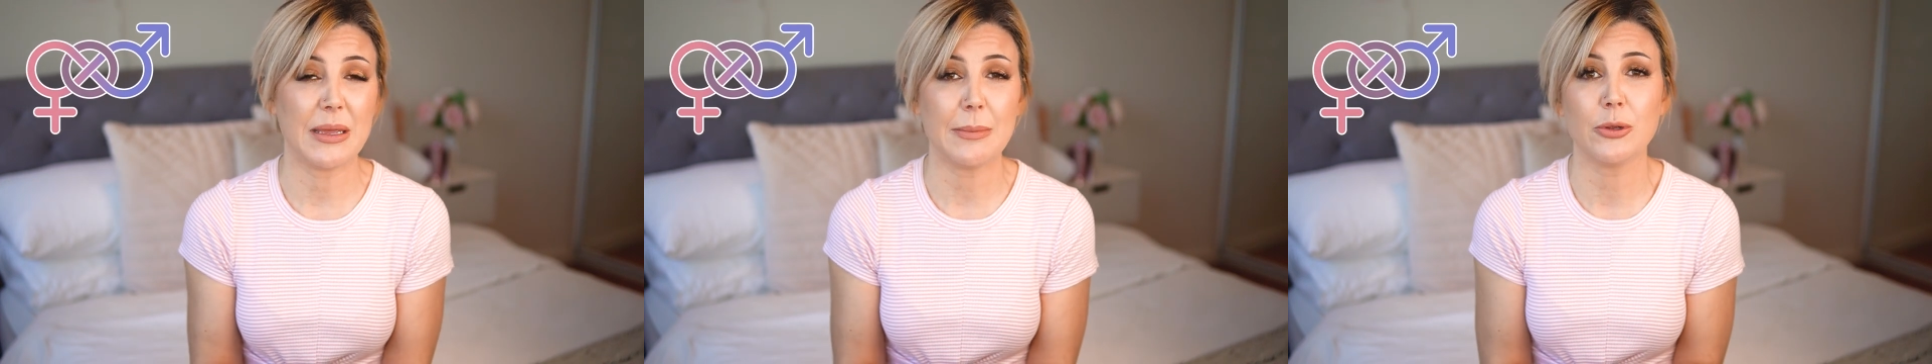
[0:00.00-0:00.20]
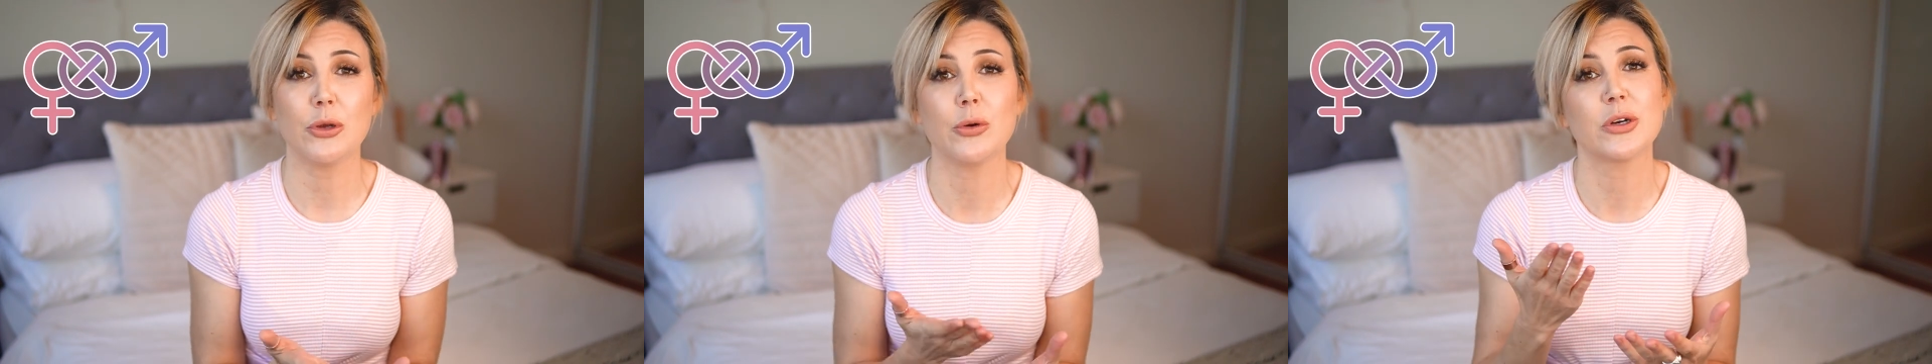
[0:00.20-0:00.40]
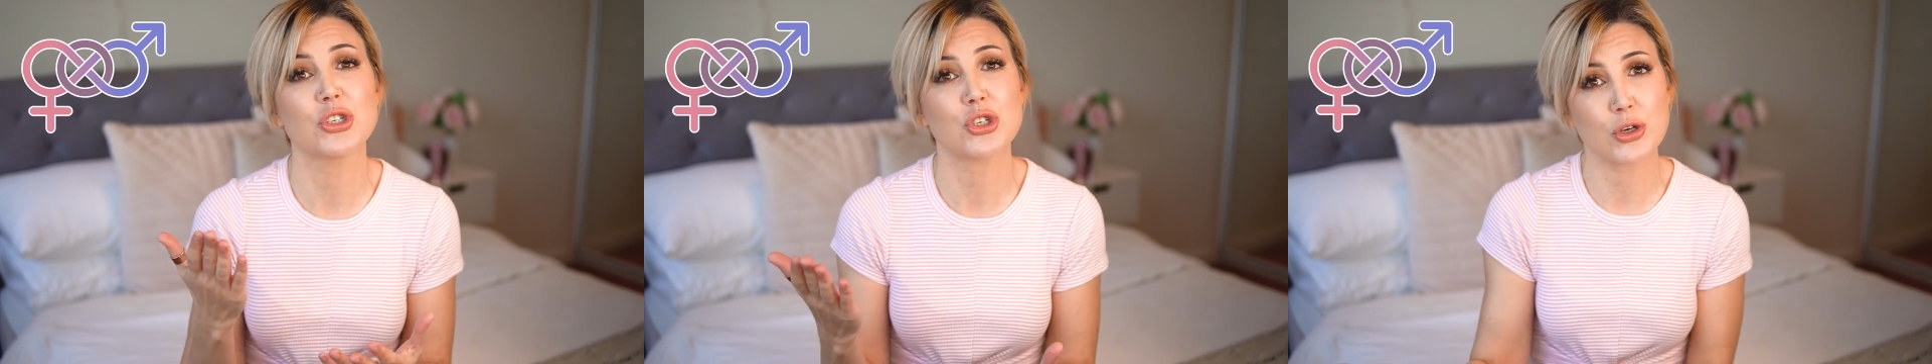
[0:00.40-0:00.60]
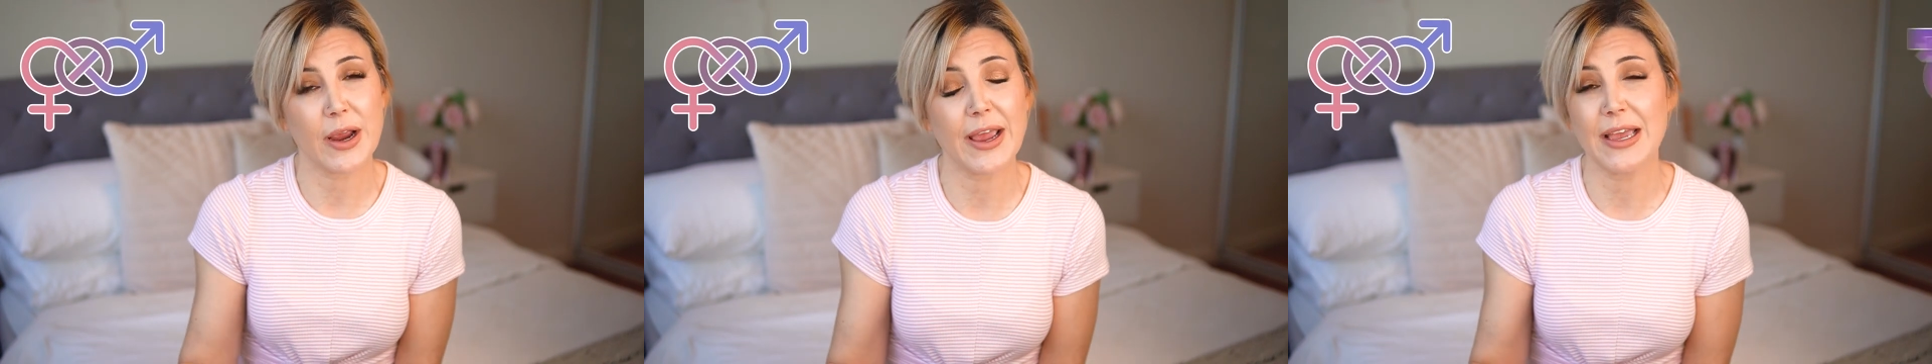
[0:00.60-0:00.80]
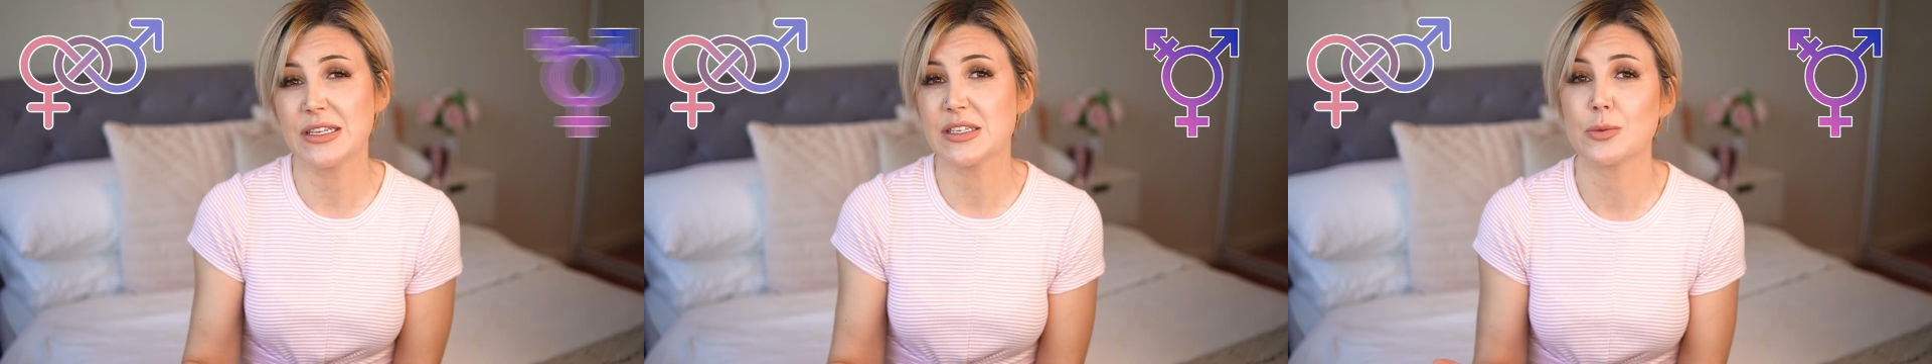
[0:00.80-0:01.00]
People who are
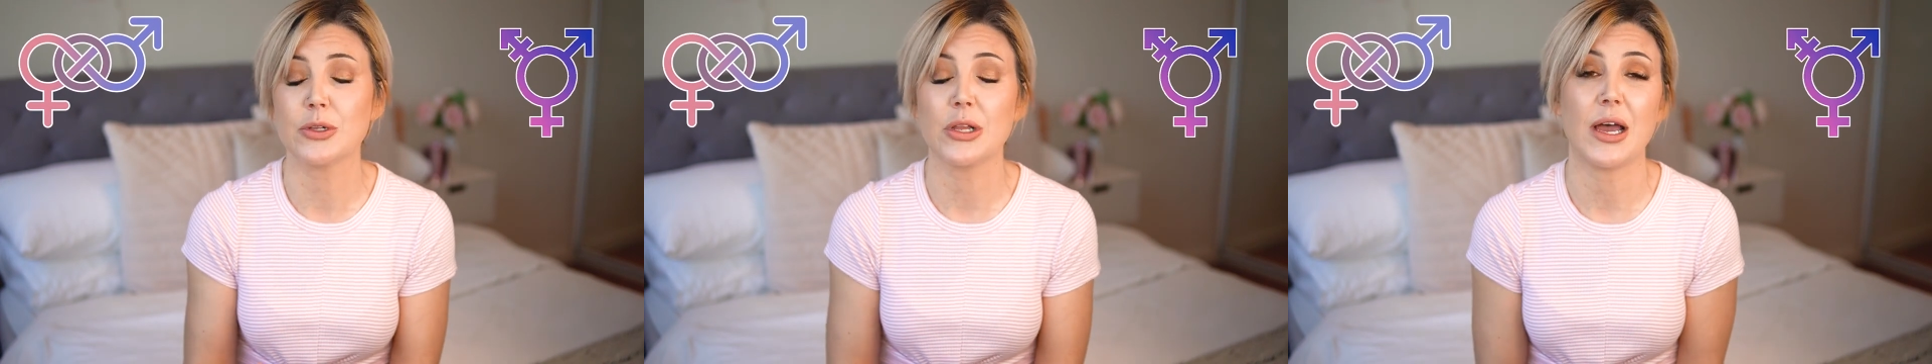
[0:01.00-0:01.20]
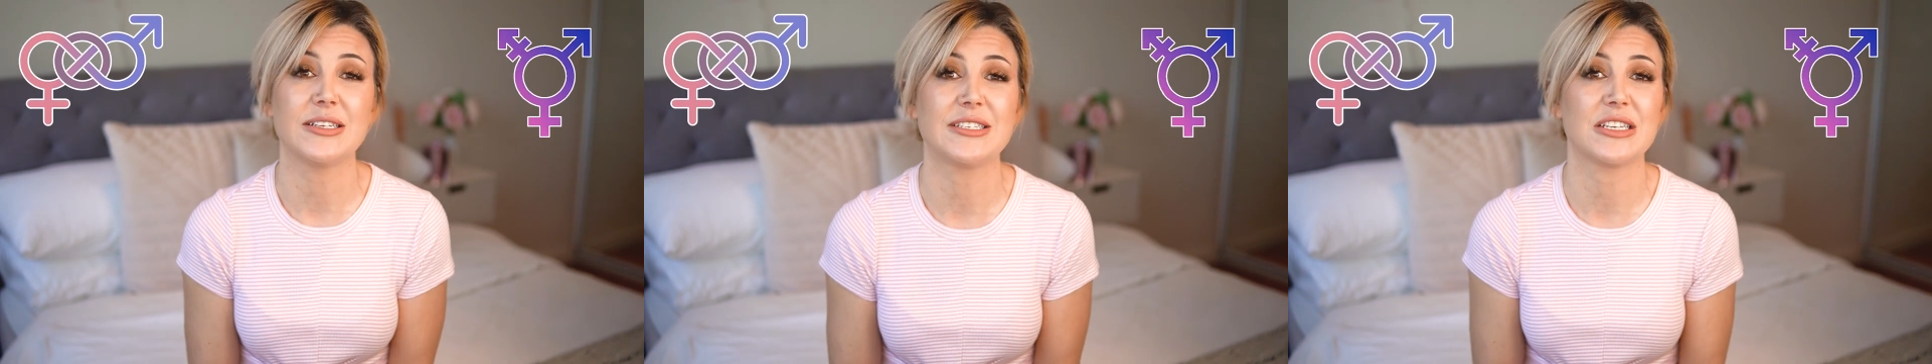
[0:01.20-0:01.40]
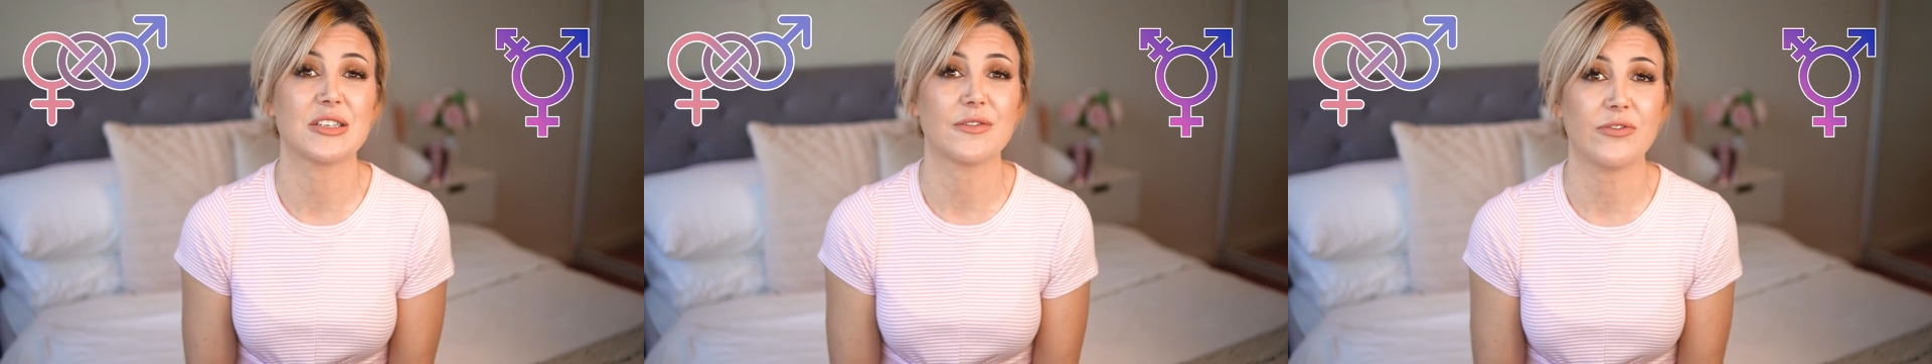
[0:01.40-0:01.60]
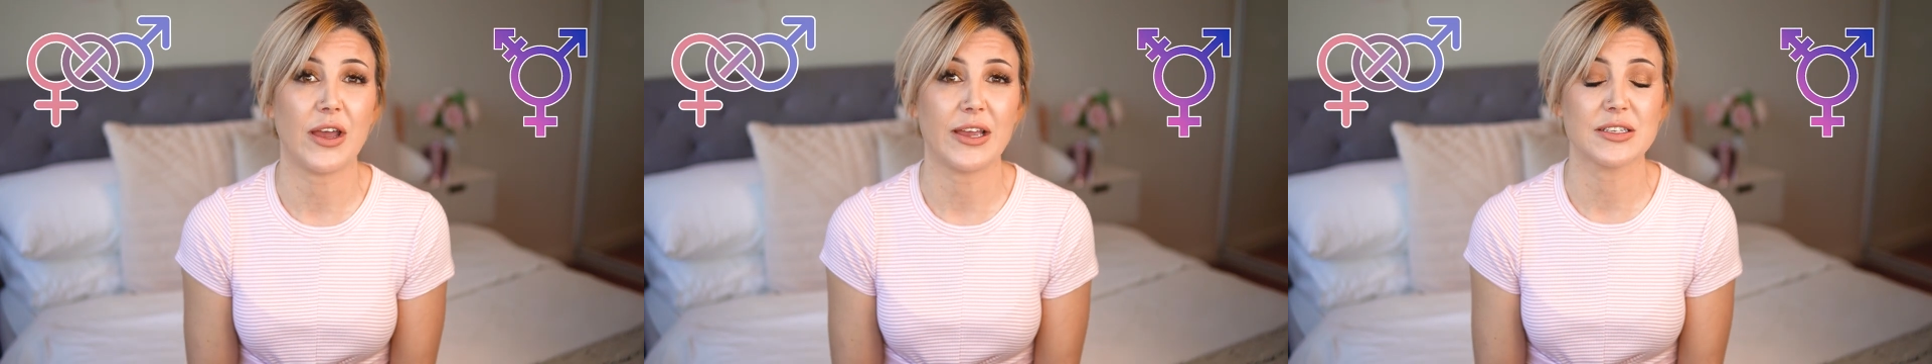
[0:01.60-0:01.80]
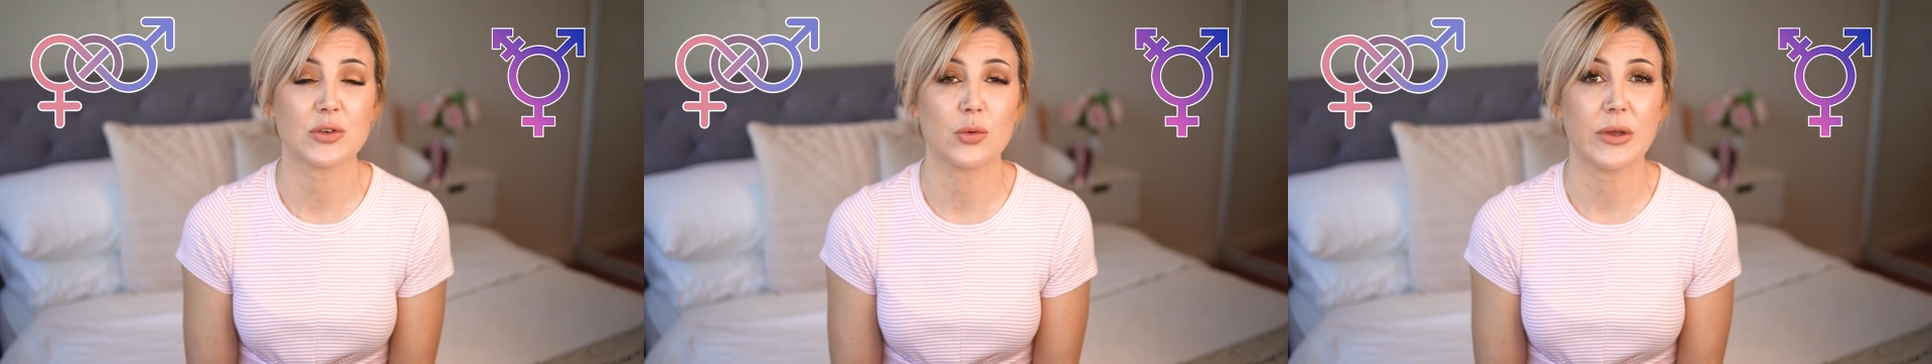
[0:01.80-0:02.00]
trans will
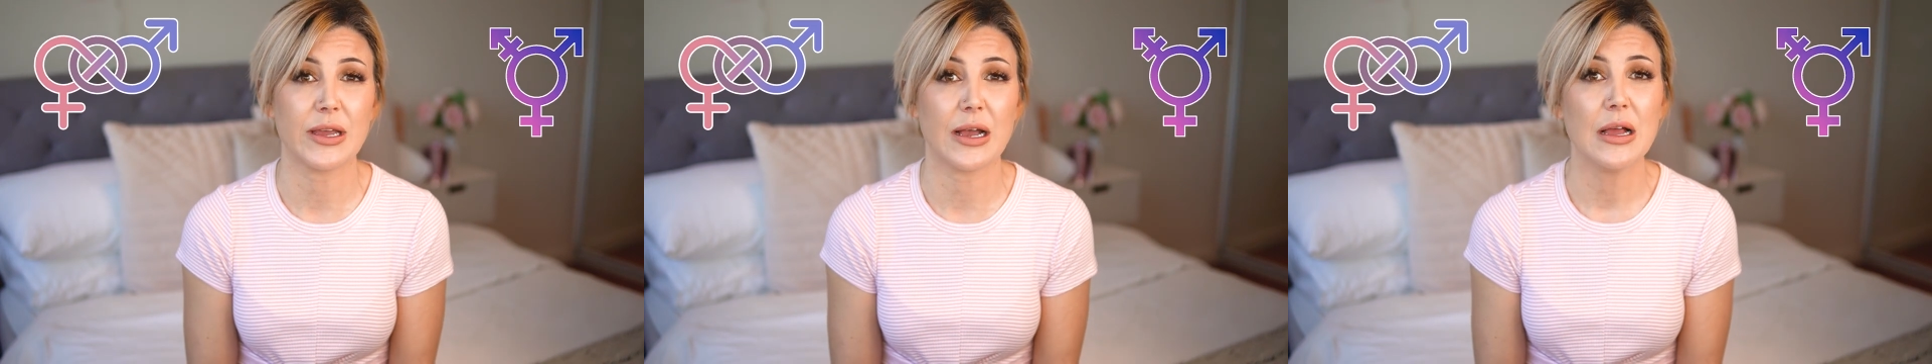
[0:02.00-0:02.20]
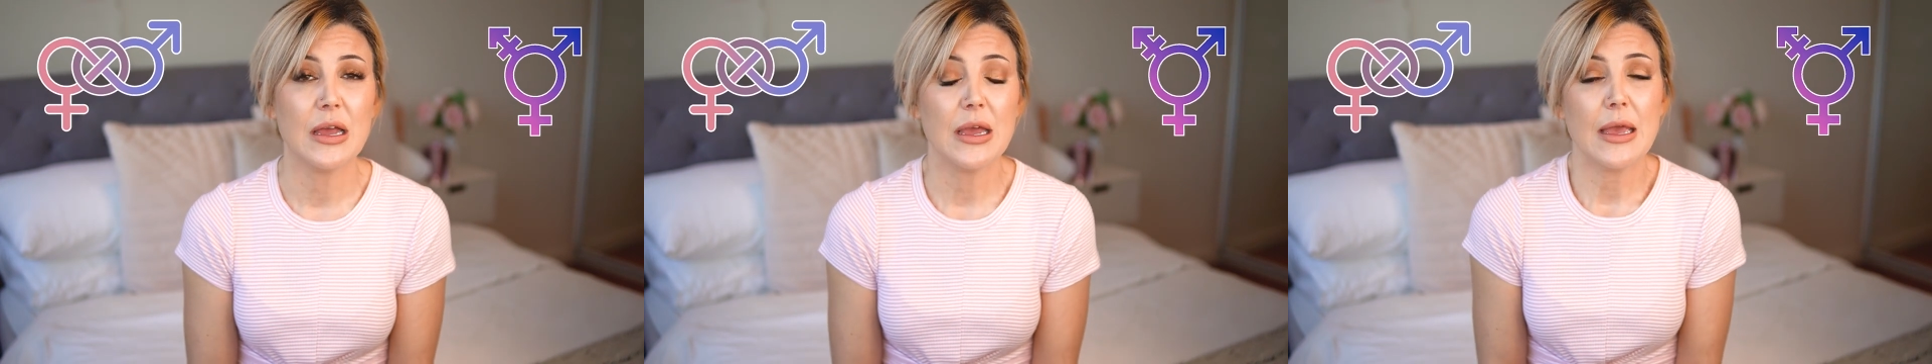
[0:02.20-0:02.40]
identify as queer.